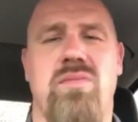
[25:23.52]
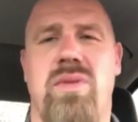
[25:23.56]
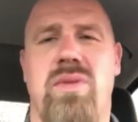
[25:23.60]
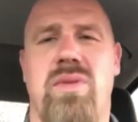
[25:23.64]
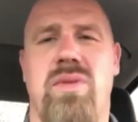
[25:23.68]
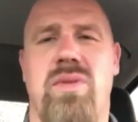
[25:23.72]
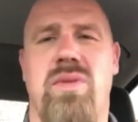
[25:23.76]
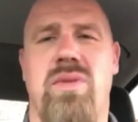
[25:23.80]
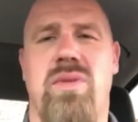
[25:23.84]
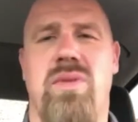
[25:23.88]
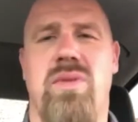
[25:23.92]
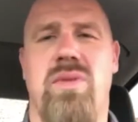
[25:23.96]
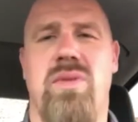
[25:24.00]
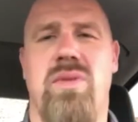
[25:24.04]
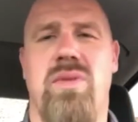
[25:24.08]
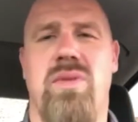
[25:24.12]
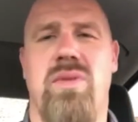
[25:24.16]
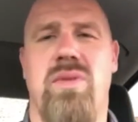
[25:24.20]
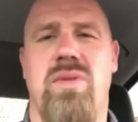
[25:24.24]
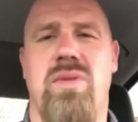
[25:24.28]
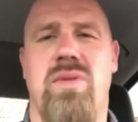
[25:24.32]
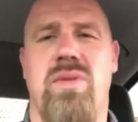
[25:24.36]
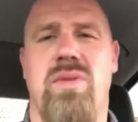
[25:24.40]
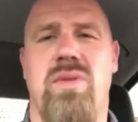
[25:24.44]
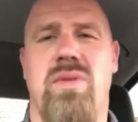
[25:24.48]
Not
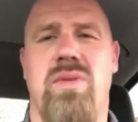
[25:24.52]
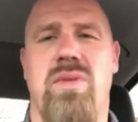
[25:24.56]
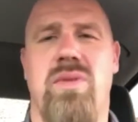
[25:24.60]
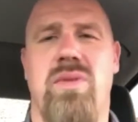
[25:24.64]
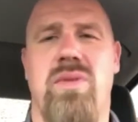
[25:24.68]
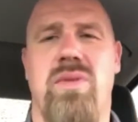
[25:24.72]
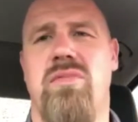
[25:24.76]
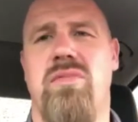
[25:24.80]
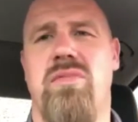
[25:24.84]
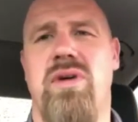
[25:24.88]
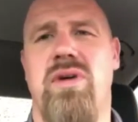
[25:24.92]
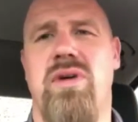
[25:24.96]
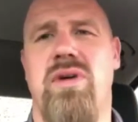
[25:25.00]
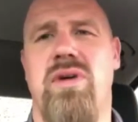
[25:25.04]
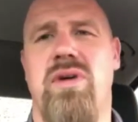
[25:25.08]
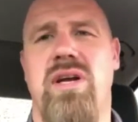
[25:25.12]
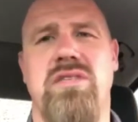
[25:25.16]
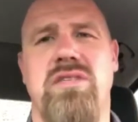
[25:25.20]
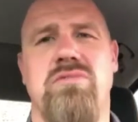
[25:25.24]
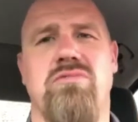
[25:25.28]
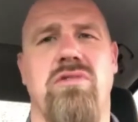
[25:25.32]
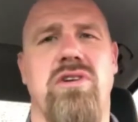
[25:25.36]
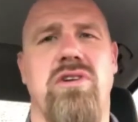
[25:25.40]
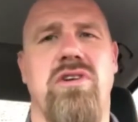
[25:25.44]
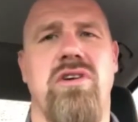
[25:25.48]
everybody looks the same. Not
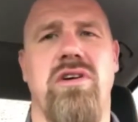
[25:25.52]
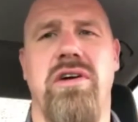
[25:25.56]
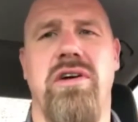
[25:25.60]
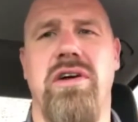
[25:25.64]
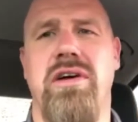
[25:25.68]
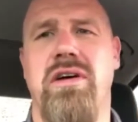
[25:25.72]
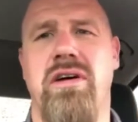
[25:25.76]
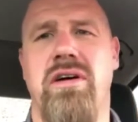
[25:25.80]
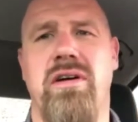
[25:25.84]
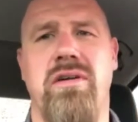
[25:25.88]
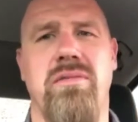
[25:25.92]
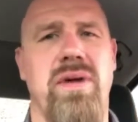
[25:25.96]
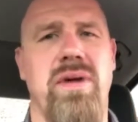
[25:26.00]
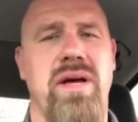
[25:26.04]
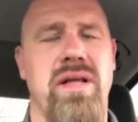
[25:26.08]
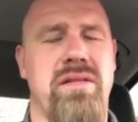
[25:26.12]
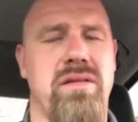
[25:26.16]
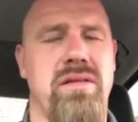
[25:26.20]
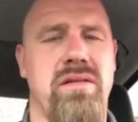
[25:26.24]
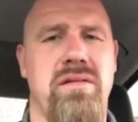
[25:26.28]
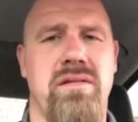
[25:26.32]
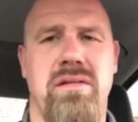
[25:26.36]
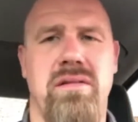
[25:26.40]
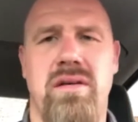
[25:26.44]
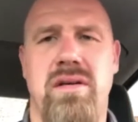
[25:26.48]
everybody's one cookie cutter
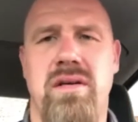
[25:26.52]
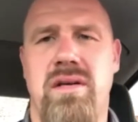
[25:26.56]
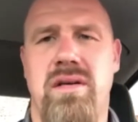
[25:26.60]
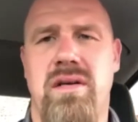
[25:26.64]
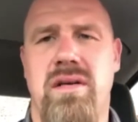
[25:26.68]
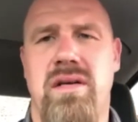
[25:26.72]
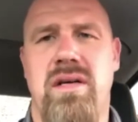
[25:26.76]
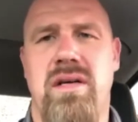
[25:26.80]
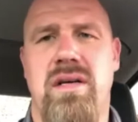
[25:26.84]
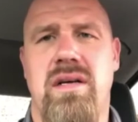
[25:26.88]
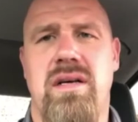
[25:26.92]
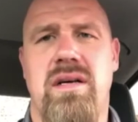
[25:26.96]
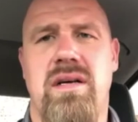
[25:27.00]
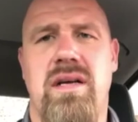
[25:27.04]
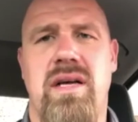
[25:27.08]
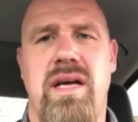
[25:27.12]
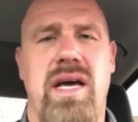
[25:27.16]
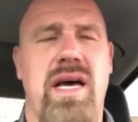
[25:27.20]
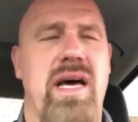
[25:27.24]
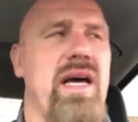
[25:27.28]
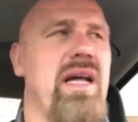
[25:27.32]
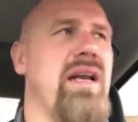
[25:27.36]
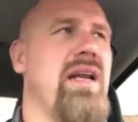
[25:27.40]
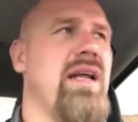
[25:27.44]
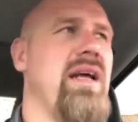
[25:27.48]
method,
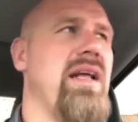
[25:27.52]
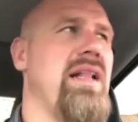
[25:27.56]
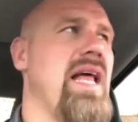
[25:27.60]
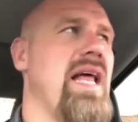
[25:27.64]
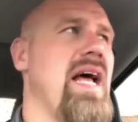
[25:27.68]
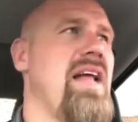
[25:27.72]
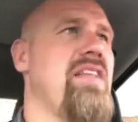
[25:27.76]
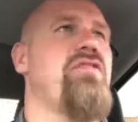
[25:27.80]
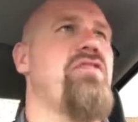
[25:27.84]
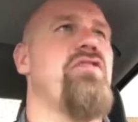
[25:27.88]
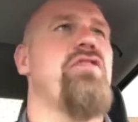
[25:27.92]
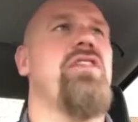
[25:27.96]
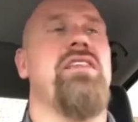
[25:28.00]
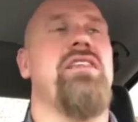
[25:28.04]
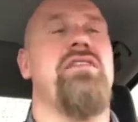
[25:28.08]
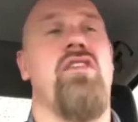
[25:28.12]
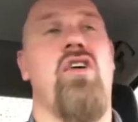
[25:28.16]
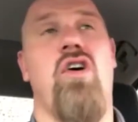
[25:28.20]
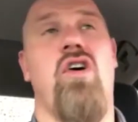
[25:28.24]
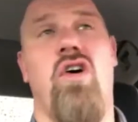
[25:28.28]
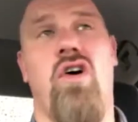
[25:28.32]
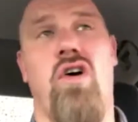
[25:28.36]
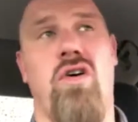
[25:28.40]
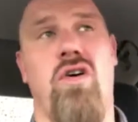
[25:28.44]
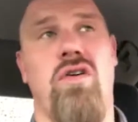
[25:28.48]
and and that's that's a
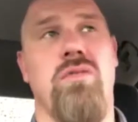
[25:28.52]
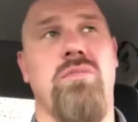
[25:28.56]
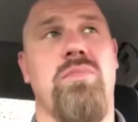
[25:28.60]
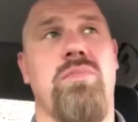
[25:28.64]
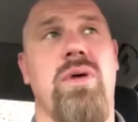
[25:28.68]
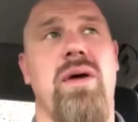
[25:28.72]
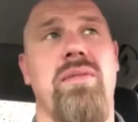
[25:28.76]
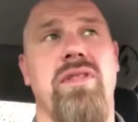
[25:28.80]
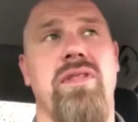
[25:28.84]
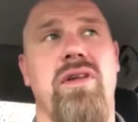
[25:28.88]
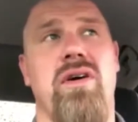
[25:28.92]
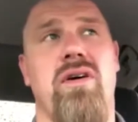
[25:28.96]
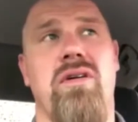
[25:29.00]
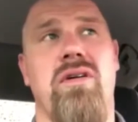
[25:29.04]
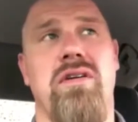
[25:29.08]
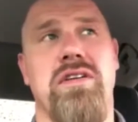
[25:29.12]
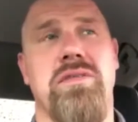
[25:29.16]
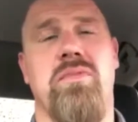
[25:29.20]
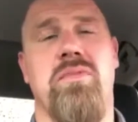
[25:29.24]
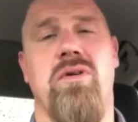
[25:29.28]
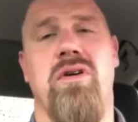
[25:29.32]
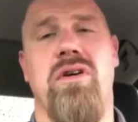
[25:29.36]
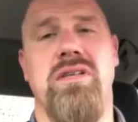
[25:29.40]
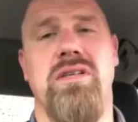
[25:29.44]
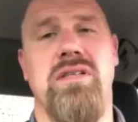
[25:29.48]
hard, probably the hardest
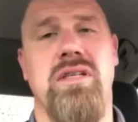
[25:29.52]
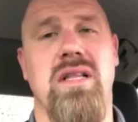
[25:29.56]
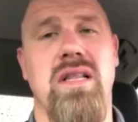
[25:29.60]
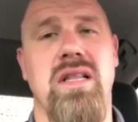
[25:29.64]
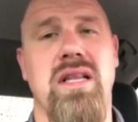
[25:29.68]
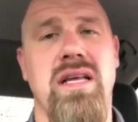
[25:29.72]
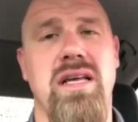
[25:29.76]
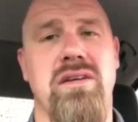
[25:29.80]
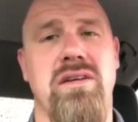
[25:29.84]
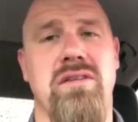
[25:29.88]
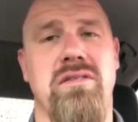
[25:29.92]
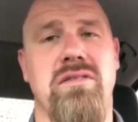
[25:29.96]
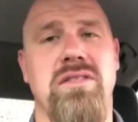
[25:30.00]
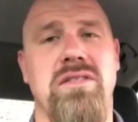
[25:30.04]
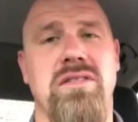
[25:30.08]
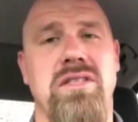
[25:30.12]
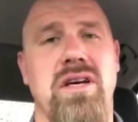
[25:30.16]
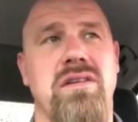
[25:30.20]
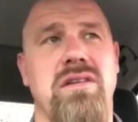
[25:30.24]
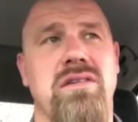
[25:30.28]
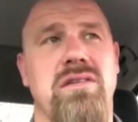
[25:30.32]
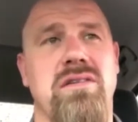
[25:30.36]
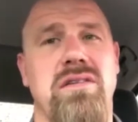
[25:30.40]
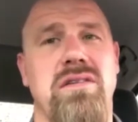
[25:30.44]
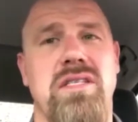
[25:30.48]
part as a leader is to
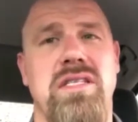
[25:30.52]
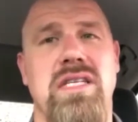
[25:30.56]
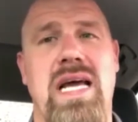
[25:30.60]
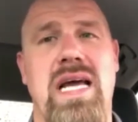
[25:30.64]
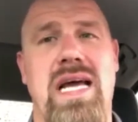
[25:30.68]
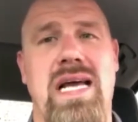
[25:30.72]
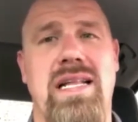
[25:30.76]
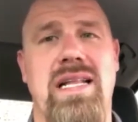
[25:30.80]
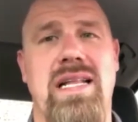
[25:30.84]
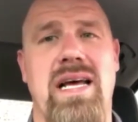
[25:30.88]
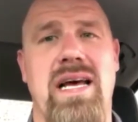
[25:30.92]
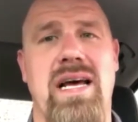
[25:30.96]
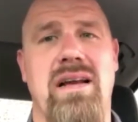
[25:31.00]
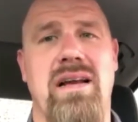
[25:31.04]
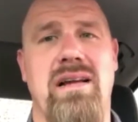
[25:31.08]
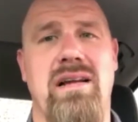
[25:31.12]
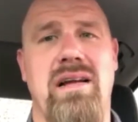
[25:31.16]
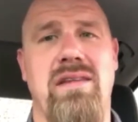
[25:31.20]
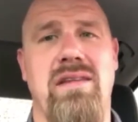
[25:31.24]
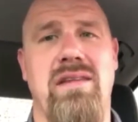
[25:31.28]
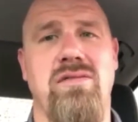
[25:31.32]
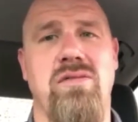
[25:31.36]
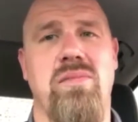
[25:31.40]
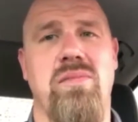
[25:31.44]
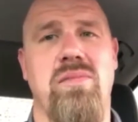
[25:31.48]
understand that
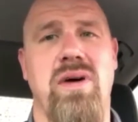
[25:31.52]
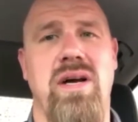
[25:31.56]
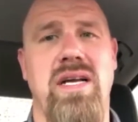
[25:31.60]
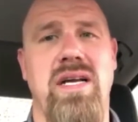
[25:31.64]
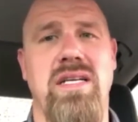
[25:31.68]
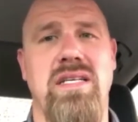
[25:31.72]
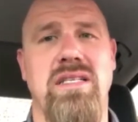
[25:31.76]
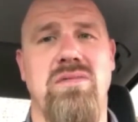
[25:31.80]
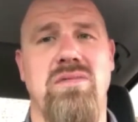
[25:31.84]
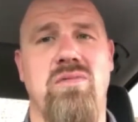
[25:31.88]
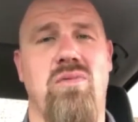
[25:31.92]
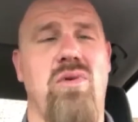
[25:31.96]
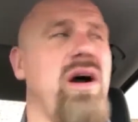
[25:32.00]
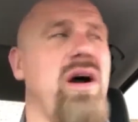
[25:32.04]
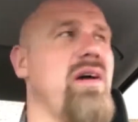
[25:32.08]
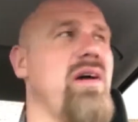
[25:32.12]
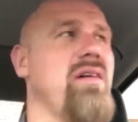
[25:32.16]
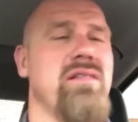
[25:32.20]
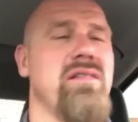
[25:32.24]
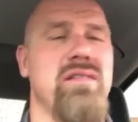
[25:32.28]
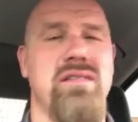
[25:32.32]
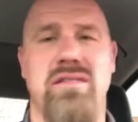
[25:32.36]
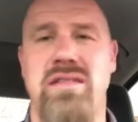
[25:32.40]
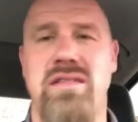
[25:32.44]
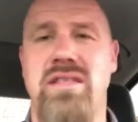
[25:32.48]
everybody's
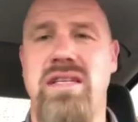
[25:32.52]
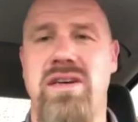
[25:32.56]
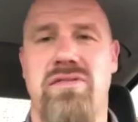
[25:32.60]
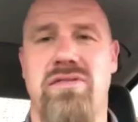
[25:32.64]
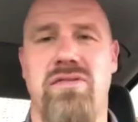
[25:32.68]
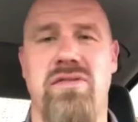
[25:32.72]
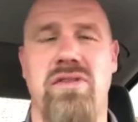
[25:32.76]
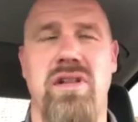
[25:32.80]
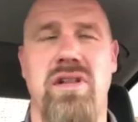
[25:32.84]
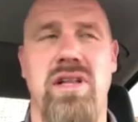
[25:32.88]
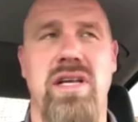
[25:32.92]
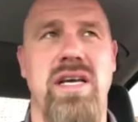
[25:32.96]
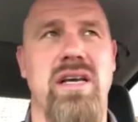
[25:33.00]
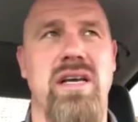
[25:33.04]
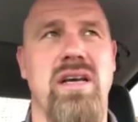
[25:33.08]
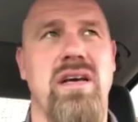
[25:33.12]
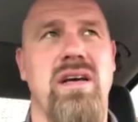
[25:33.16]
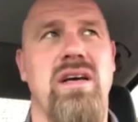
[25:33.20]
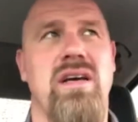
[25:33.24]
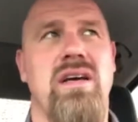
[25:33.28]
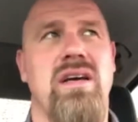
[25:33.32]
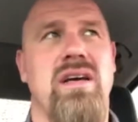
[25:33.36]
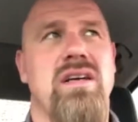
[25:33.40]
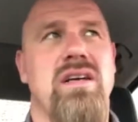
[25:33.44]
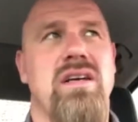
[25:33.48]
wired differently,
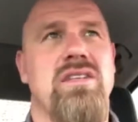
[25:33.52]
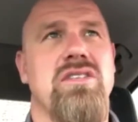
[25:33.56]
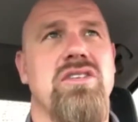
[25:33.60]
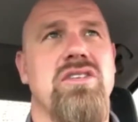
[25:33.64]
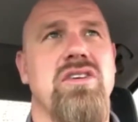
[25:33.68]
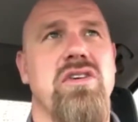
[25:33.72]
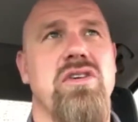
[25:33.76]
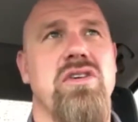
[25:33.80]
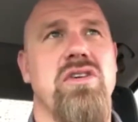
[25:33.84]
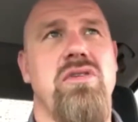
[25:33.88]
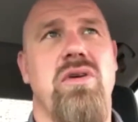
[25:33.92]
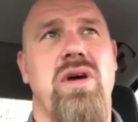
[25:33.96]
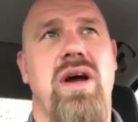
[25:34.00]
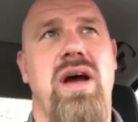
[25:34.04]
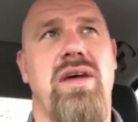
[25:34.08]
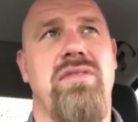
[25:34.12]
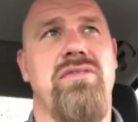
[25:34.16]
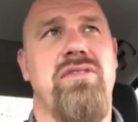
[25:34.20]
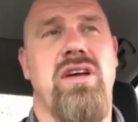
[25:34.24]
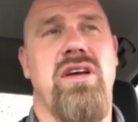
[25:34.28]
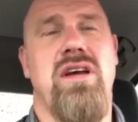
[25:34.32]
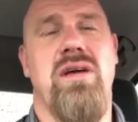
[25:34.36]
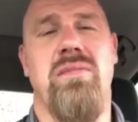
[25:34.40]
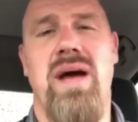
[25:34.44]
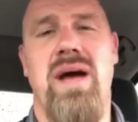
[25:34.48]
so you have
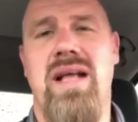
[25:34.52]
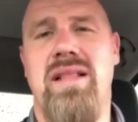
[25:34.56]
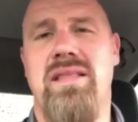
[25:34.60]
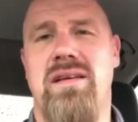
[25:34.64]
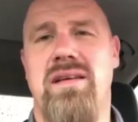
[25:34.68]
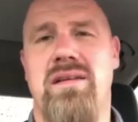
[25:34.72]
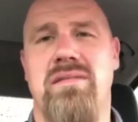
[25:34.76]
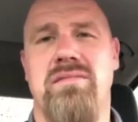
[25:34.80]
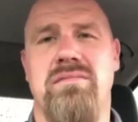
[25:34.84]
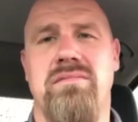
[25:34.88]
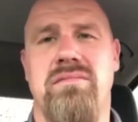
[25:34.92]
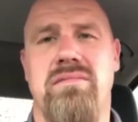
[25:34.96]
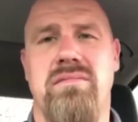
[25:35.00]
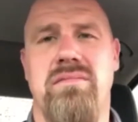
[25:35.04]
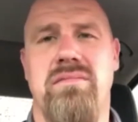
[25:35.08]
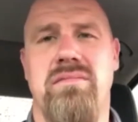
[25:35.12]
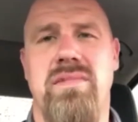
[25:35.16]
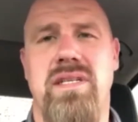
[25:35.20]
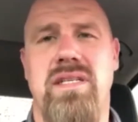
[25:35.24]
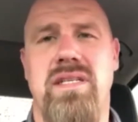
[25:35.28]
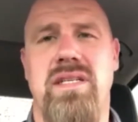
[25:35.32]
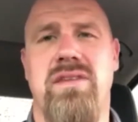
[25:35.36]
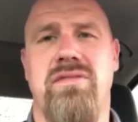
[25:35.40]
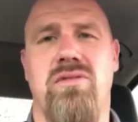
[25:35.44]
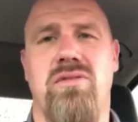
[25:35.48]
to come at them
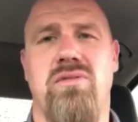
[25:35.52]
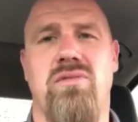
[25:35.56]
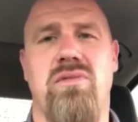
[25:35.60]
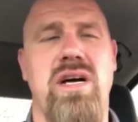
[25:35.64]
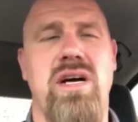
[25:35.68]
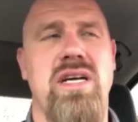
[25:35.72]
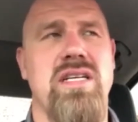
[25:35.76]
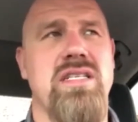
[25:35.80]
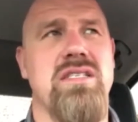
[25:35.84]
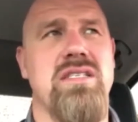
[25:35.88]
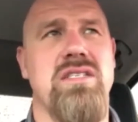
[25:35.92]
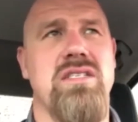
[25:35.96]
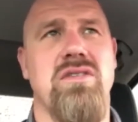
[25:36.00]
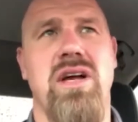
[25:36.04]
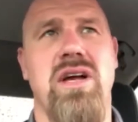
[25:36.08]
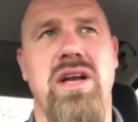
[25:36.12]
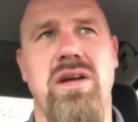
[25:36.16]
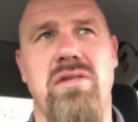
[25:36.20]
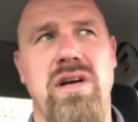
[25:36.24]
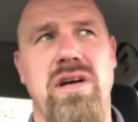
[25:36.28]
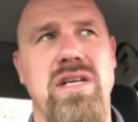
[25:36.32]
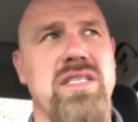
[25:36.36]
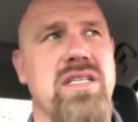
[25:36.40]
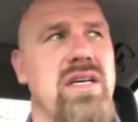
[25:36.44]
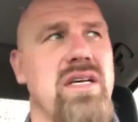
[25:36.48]
in different ways. And so,
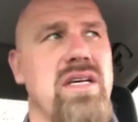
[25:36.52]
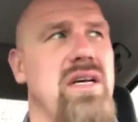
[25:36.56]
anyways,